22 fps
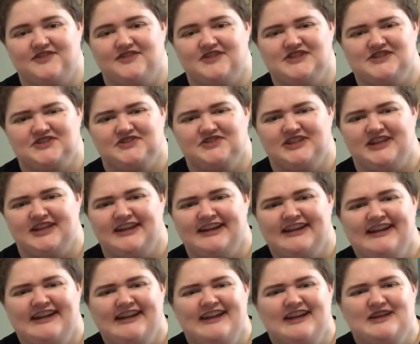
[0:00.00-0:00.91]
It's only
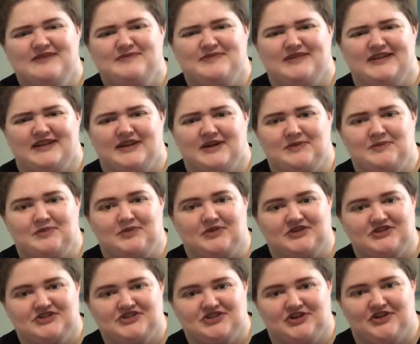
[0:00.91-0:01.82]
become more
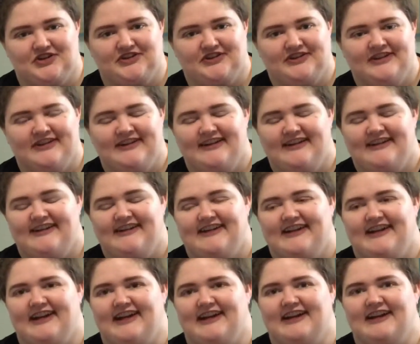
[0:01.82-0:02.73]
strong.
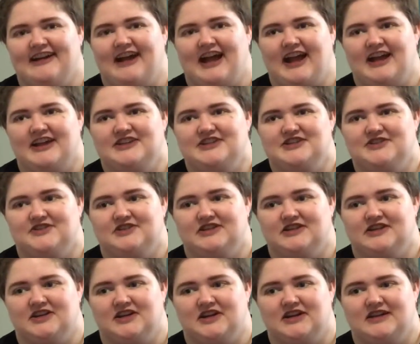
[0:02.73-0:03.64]
I do a
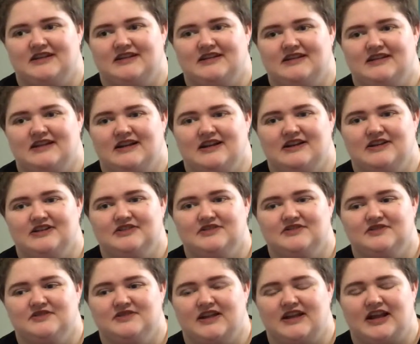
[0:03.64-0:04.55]
lot of,
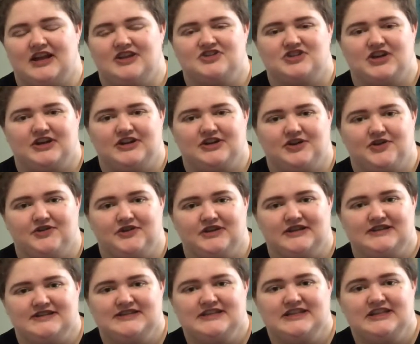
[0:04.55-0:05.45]
like, I try to go to
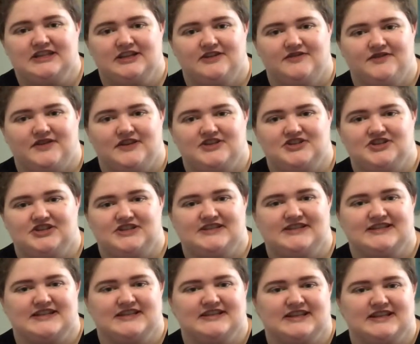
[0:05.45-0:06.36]
tea
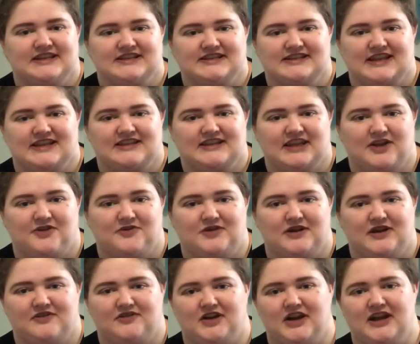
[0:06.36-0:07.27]
conventions and things like that
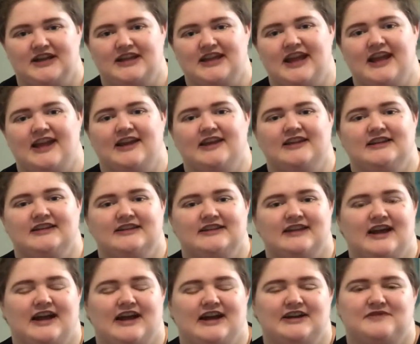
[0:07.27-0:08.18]
whenever I can,
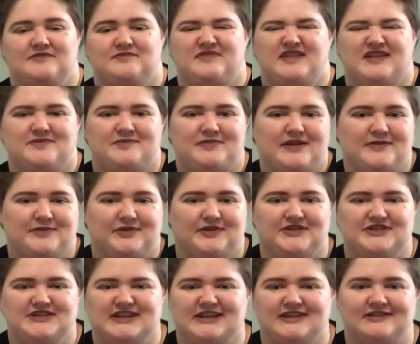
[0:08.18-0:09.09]
meet people,
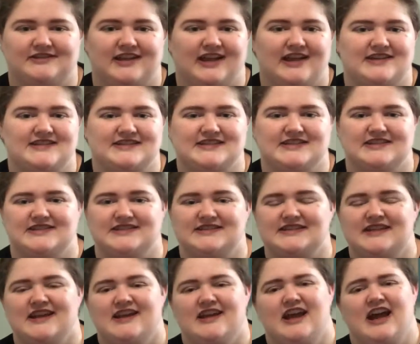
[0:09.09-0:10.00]
take classes.
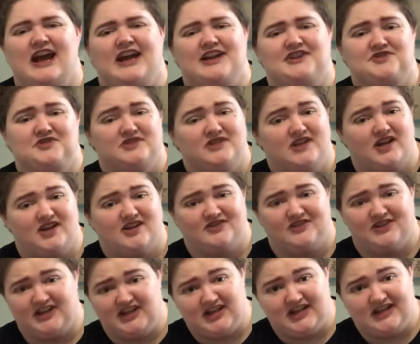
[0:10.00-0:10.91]
I do a lot of
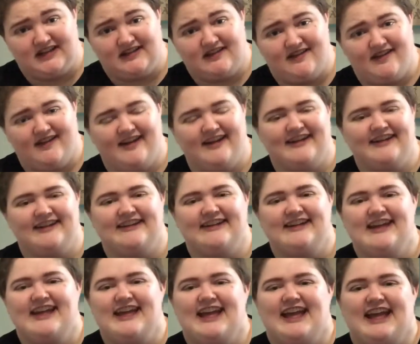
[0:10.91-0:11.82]
reading,
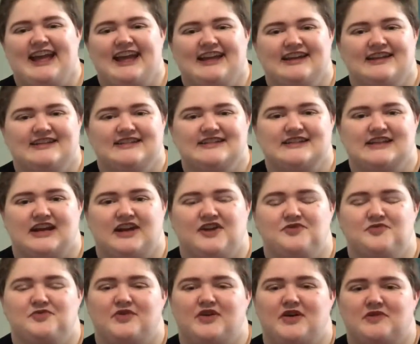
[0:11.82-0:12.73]
and
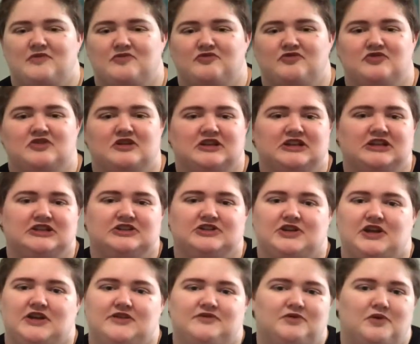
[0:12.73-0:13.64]
I'm really
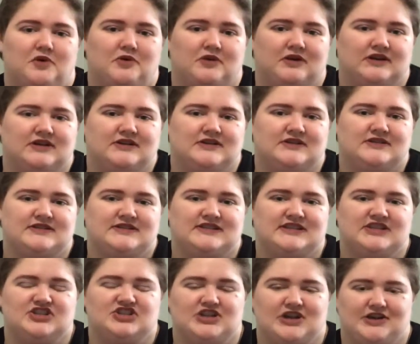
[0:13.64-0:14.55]
looking forward
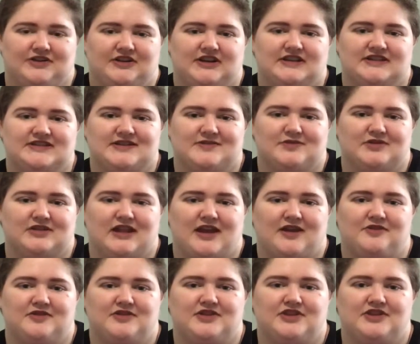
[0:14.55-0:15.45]
to sharing some of
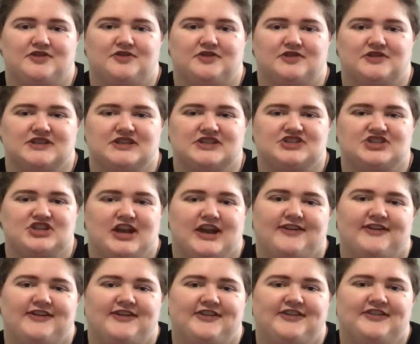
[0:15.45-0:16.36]
that with you on this
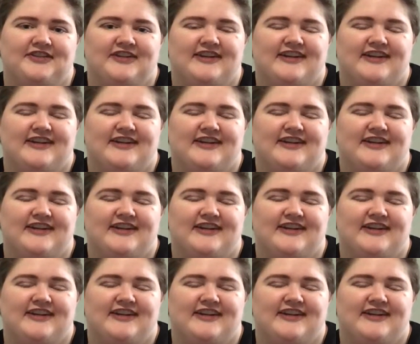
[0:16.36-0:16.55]
channel.